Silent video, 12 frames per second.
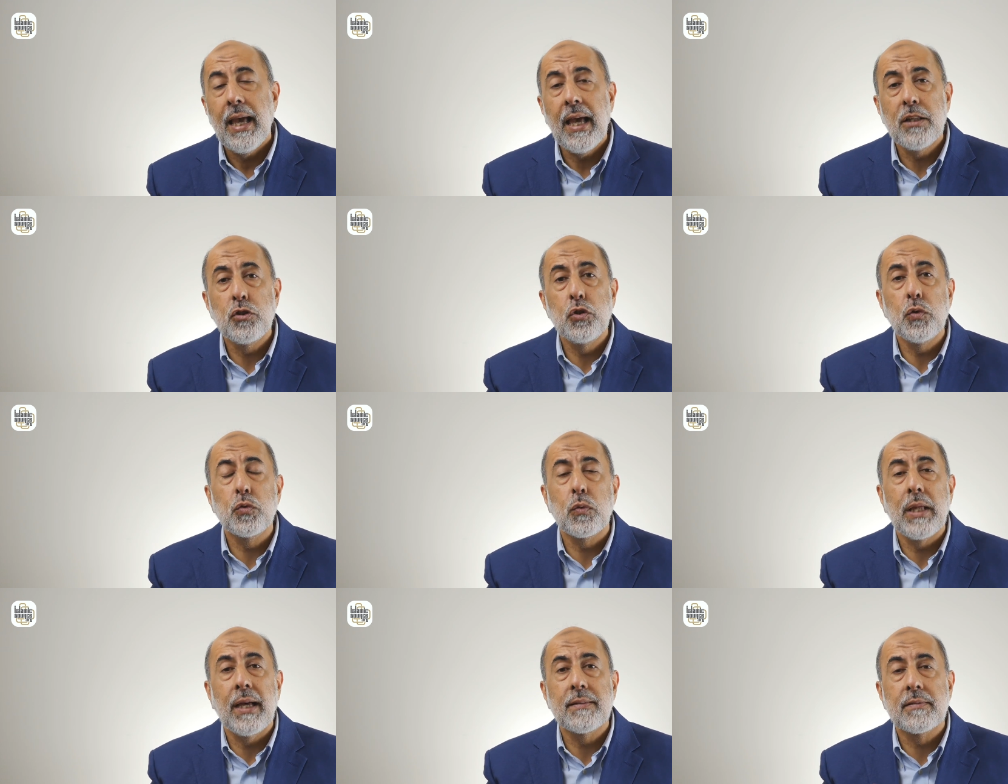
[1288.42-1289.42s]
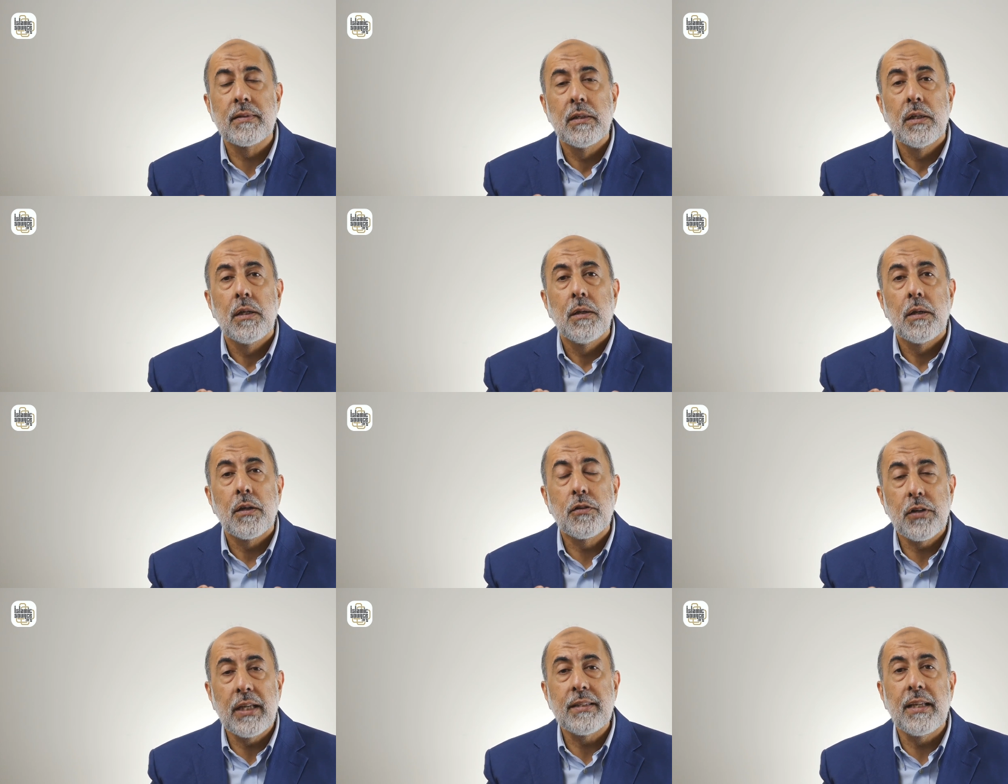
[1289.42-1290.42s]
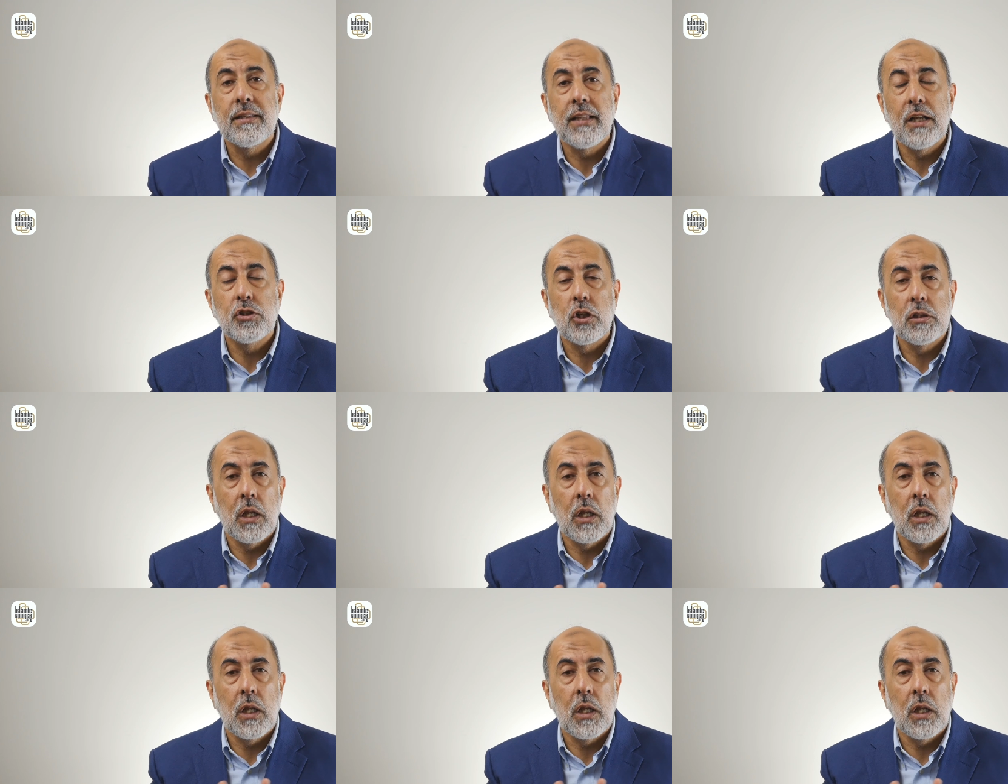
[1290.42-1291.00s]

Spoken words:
And due to that great intention,